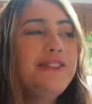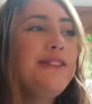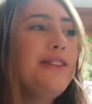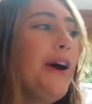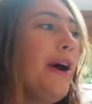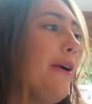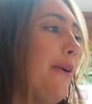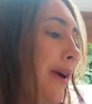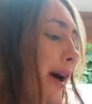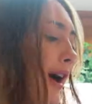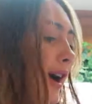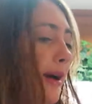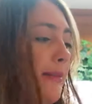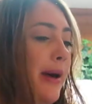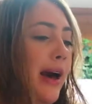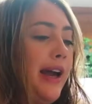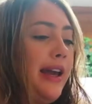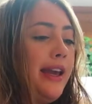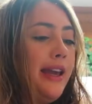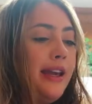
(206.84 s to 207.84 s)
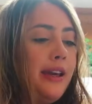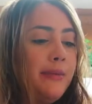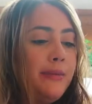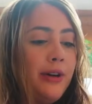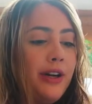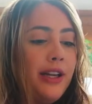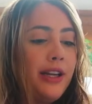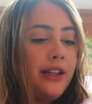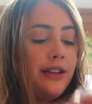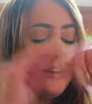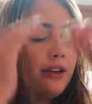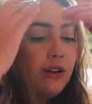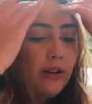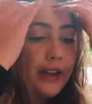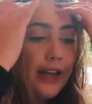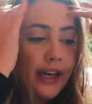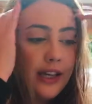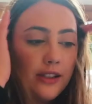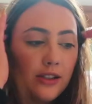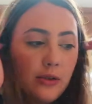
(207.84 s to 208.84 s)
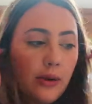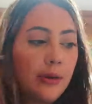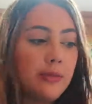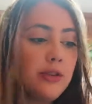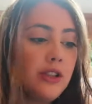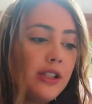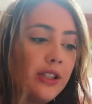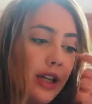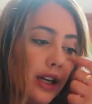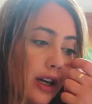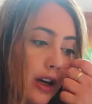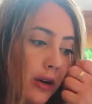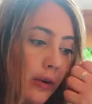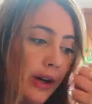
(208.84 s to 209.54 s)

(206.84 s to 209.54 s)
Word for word: so um, I am running a little late, so I'm just gonna